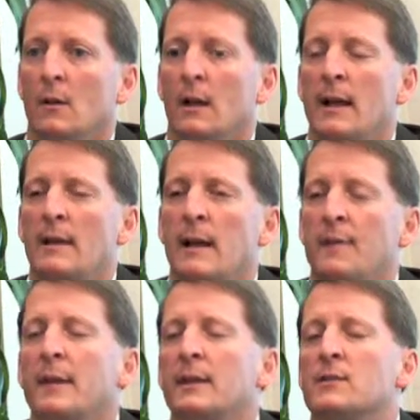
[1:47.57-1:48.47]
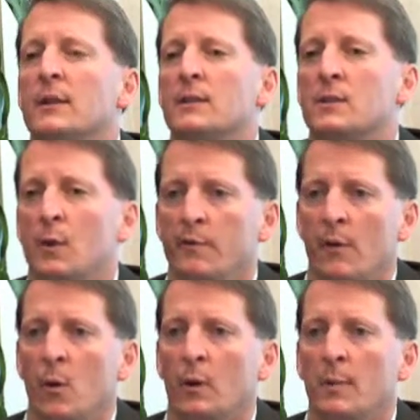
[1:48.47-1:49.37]
Well, I think it's
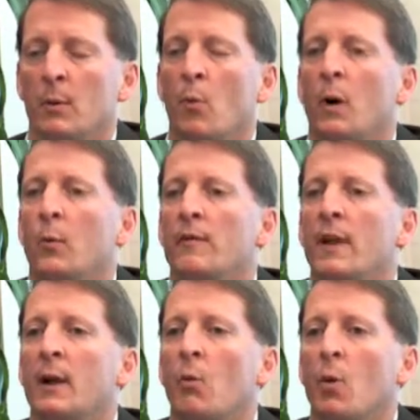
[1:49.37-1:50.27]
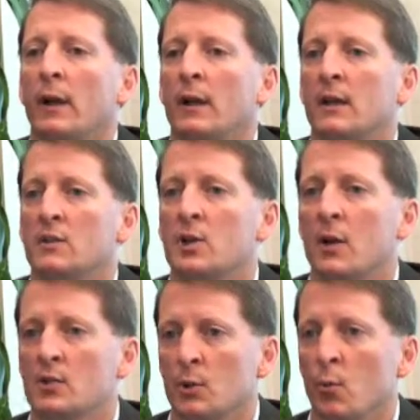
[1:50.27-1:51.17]
twofold. I mean, one, we've got to work in
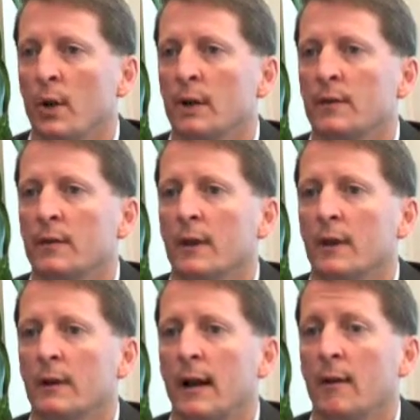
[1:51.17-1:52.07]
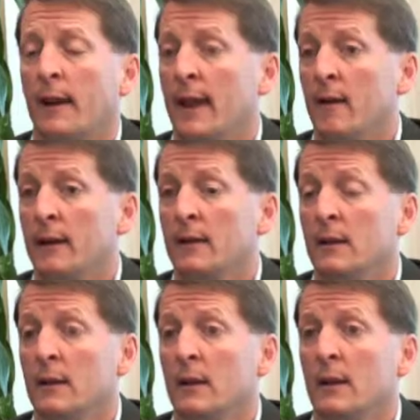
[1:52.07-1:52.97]
conjunction with our county
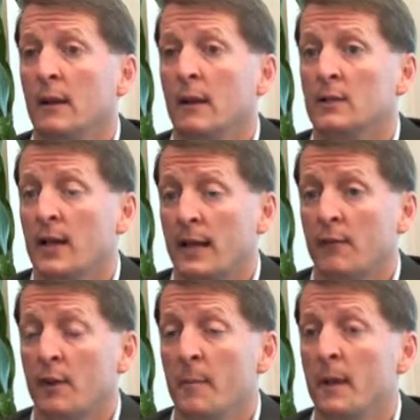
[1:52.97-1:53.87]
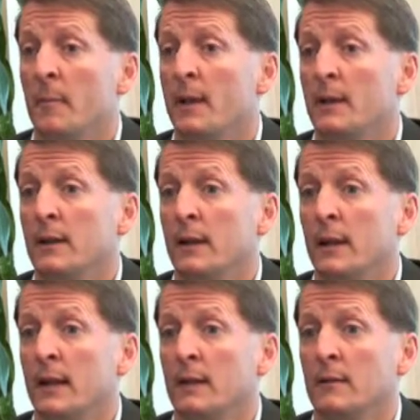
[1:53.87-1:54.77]
executive committee men
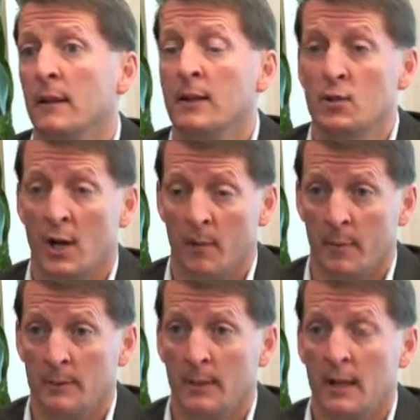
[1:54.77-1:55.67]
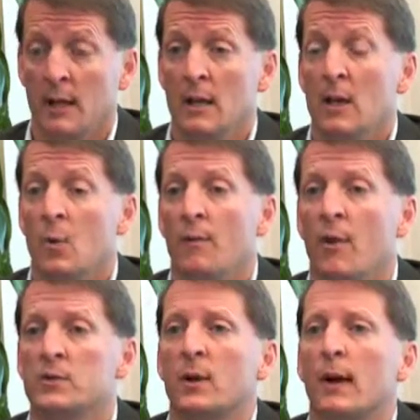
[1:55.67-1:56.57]
and chairmen. We've
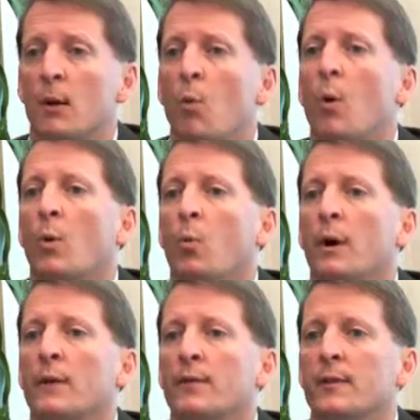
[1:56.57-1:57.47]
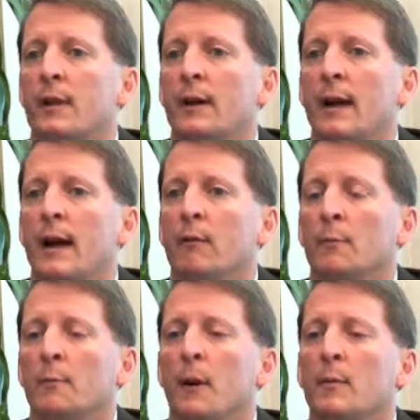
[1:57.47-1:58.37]
also got to work with our
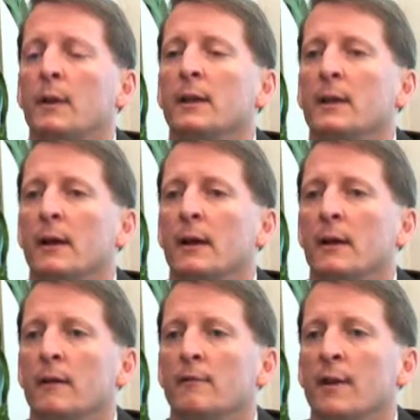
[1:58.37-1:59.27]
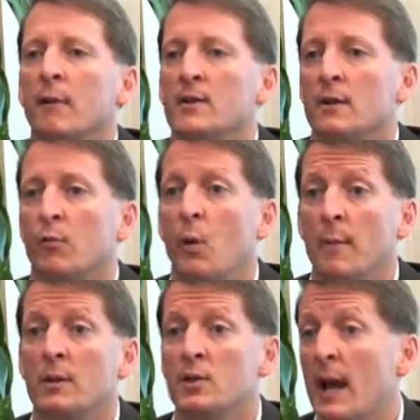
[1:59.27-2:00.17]
Republican Federation of
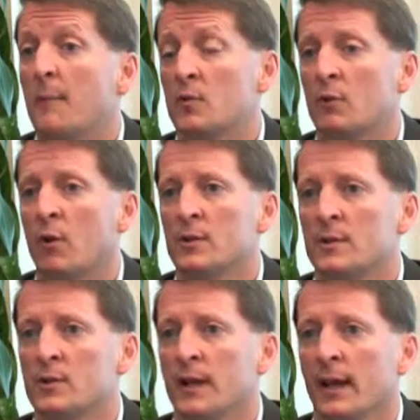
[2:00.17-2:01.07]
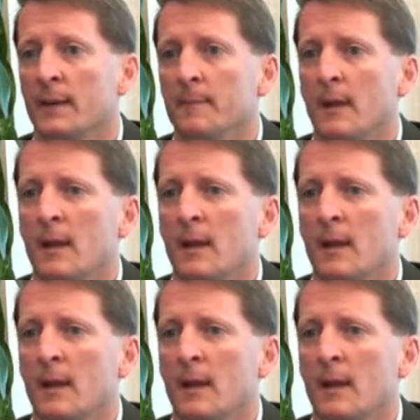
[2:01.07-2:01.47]
Women chapters across the state.